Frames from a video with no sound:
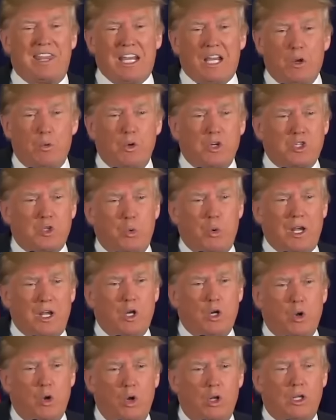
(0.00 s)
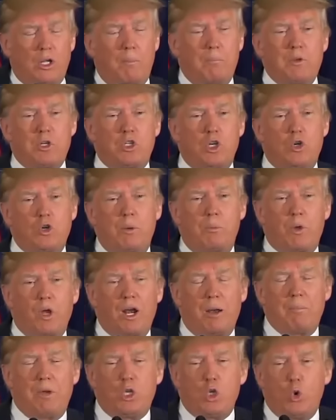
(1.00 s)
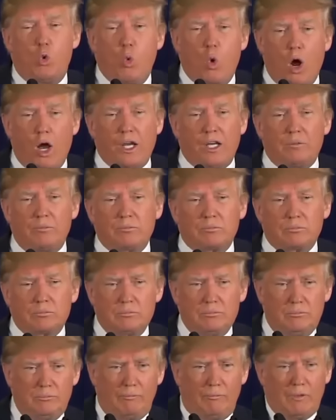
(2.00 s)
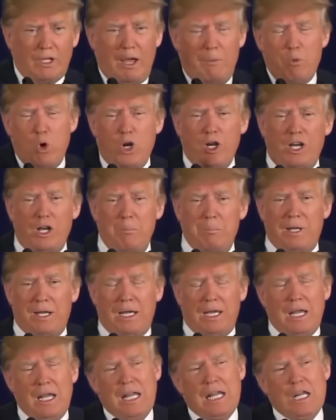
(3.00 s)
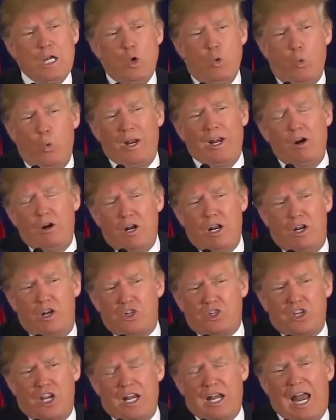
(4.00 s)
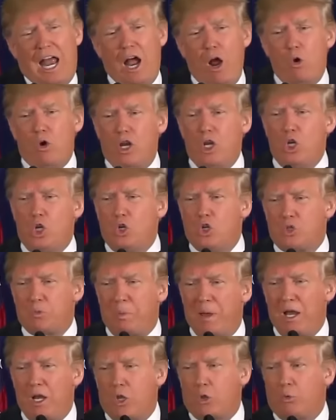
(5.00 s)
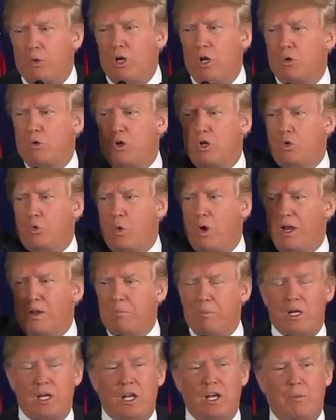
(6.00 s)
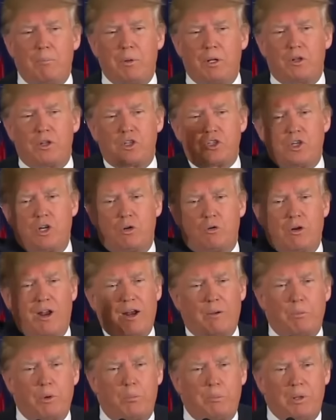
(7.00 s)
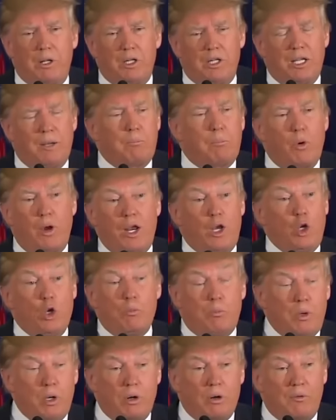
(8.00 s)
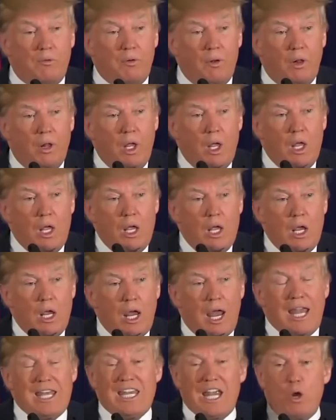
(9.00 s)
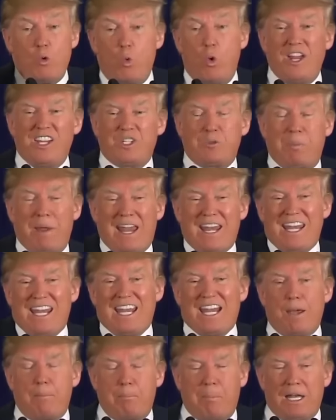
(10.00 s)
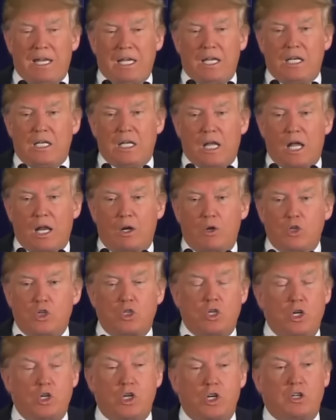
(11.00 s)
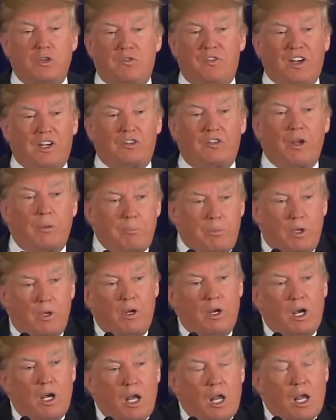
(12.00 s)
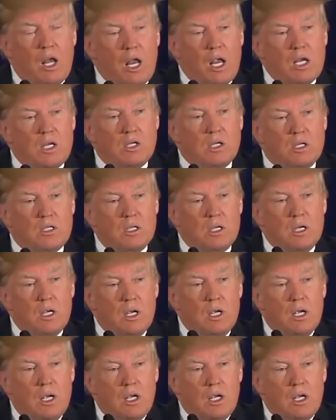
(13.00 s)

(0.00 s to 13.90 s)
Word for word: I think it was Sweden, called up, Mr. Trump, could I meet you? Why? I'm on a committee. We don't understand how can you spend 320 million and build this incredible building, brand new, beautiful, and yet we're spending a billion dollars to just fix up the United Nations.